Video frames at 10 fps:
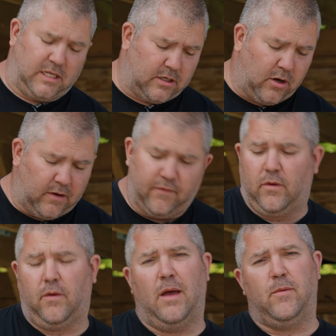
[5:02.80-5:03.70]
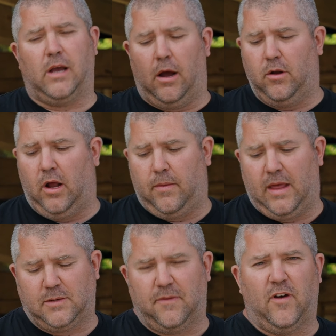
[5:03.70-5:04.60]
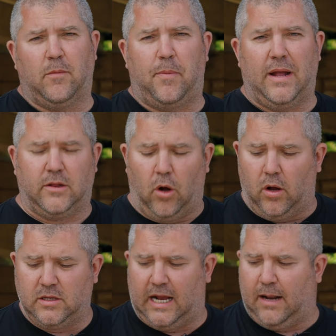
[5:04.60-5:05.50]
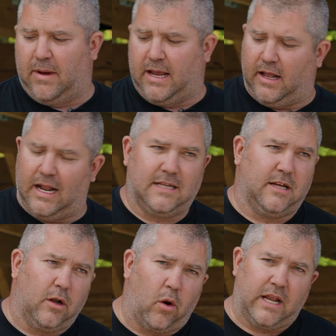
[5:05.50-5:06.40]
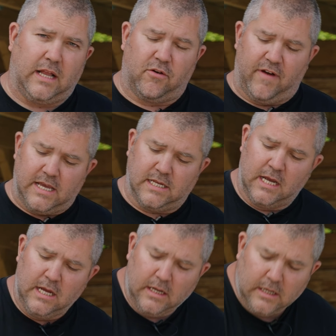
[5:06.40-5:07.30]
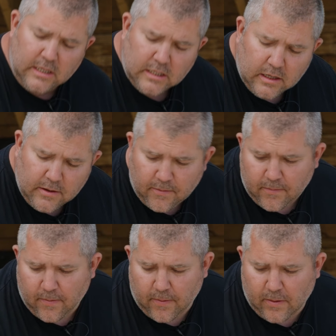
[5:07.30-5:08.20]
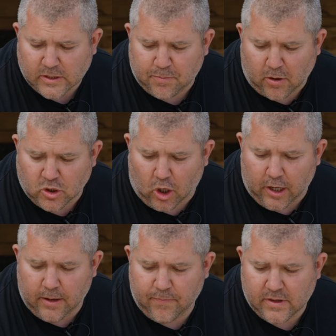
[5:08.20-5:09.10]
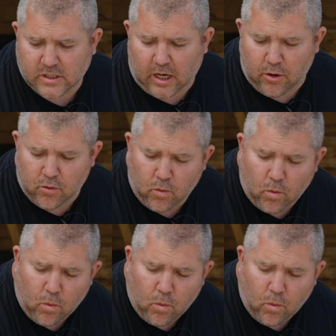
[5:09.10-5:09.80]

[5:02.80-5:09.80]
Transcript: to kind of, oh, there we go. Look, there's my thermopen dot telling me that that's at 90 degrees. Spot on. So